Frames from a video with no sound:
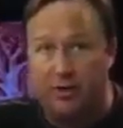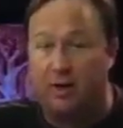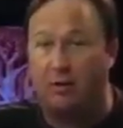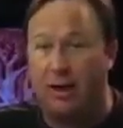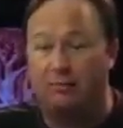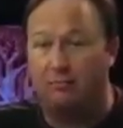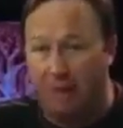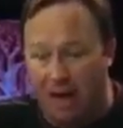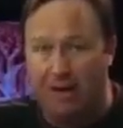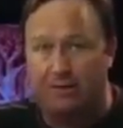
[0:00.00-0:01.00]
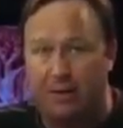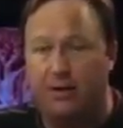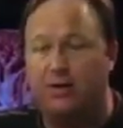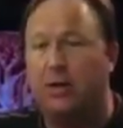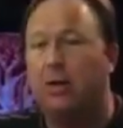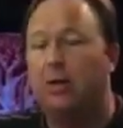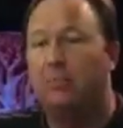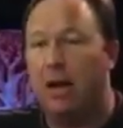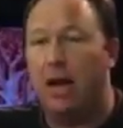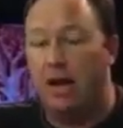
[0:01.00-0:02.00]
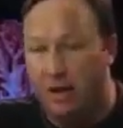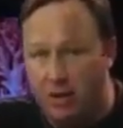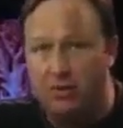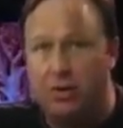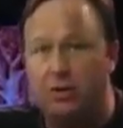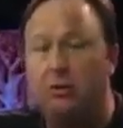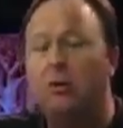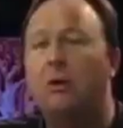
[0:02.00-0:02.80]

I don't like buying things, but I need to.